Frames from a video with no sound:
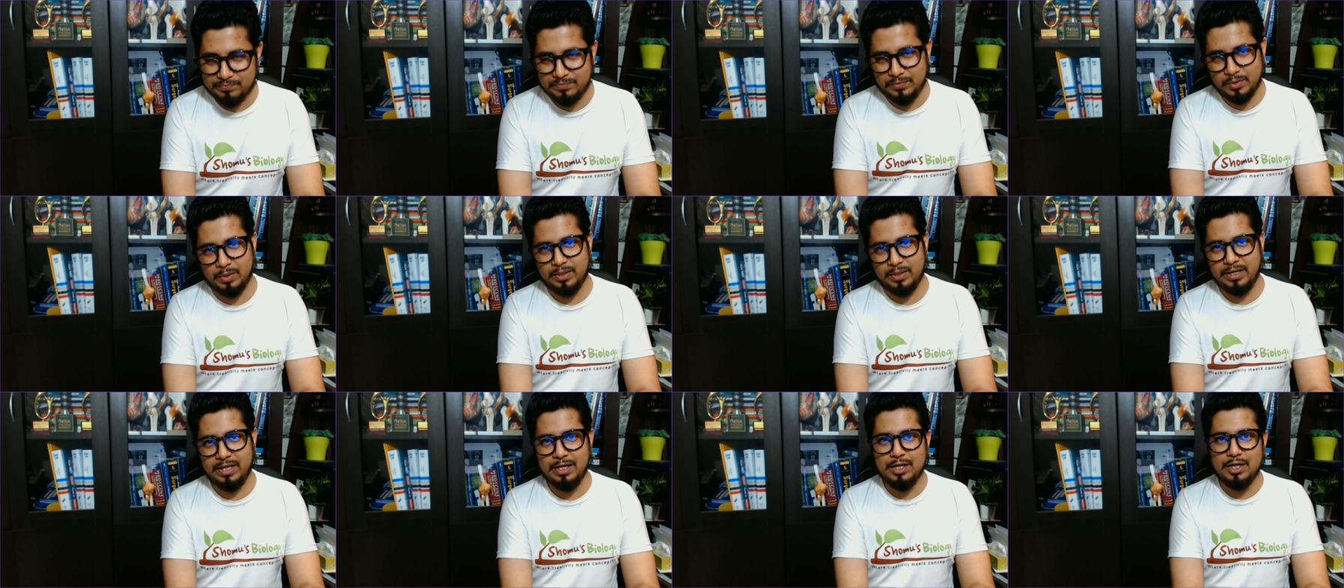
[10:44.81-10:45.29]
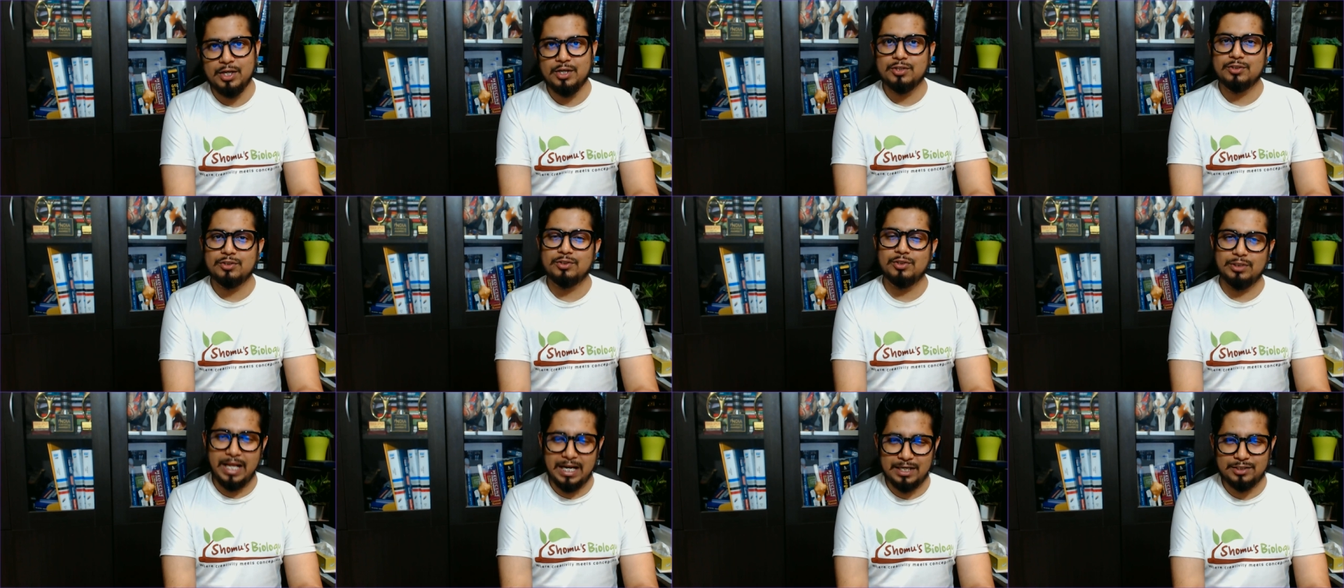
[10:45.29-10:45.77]
Okay,
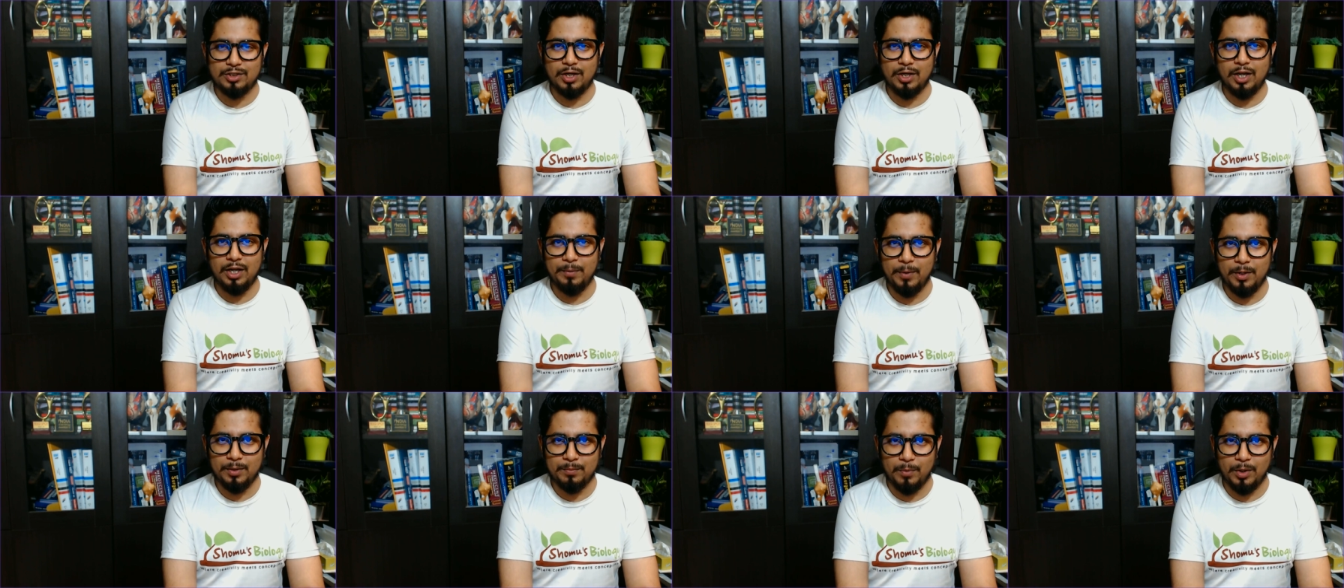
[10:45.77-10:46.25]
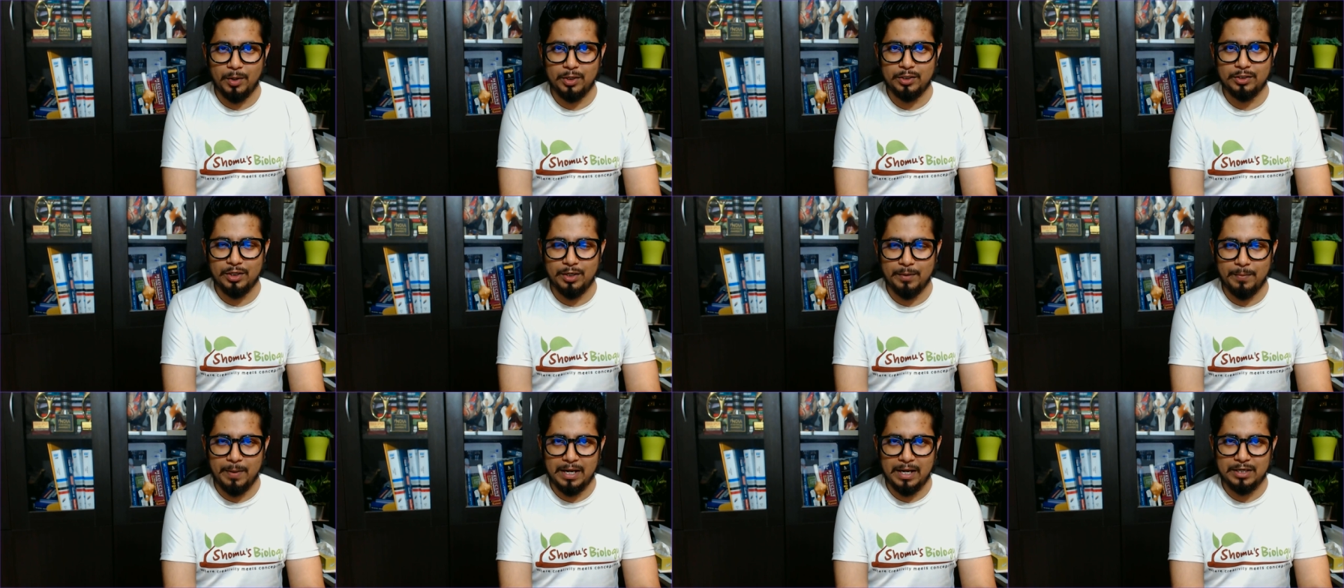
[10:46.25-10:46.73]
so that's all about
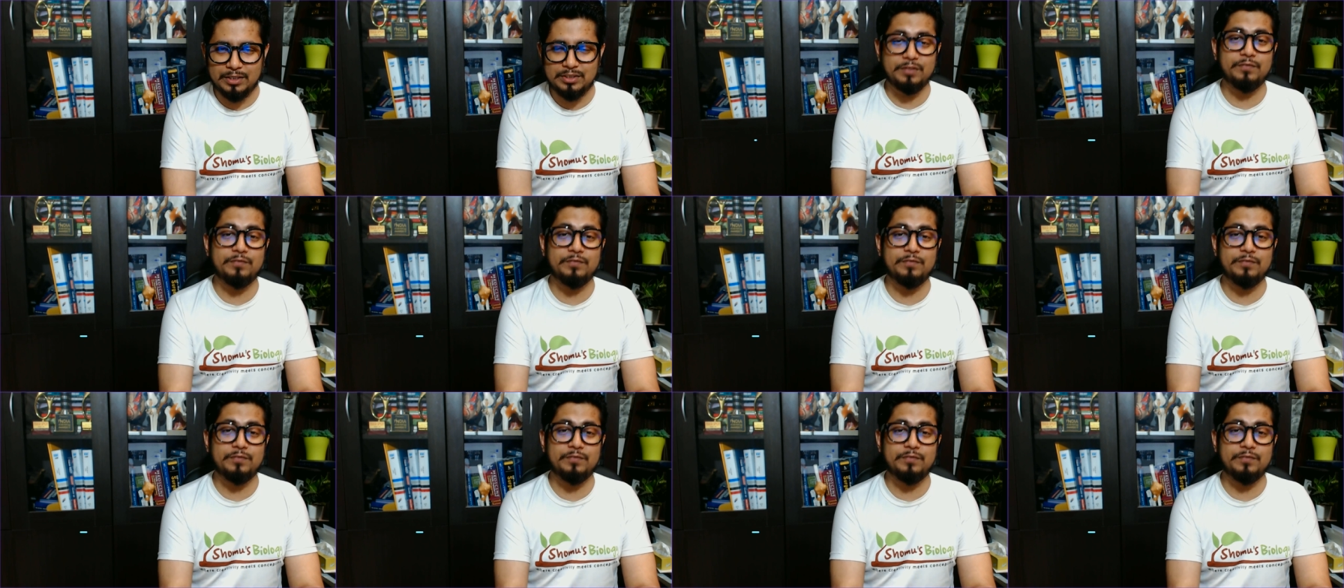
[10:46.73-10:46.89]
molecular biology.